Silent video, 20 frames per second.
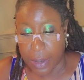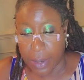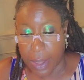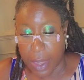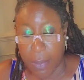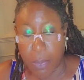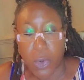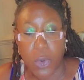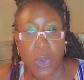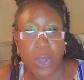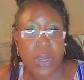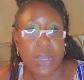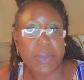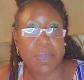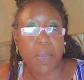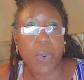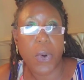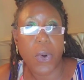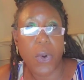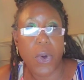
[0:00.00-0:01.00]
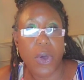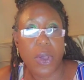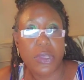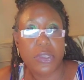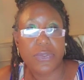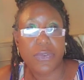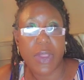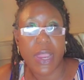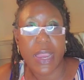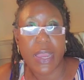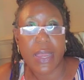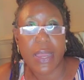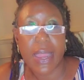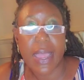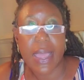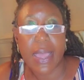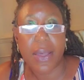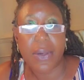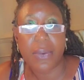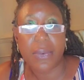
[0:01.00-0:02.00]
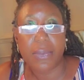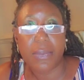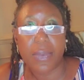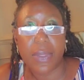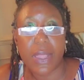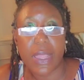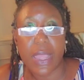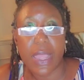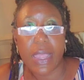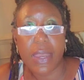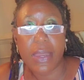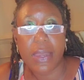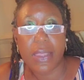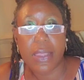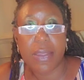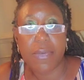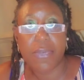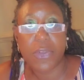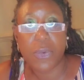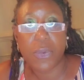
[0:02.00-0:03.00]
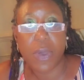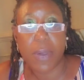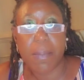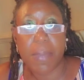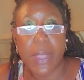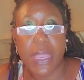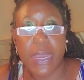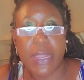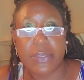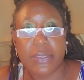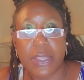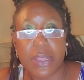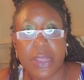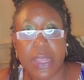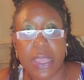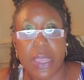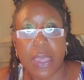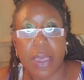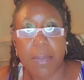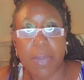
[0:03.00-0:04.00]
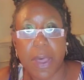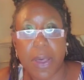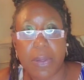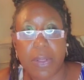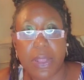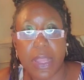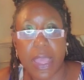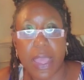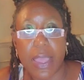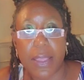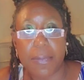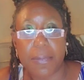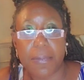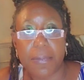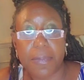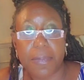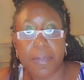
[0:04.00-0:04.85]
I'm going to pause right now and give you a minute to think about that.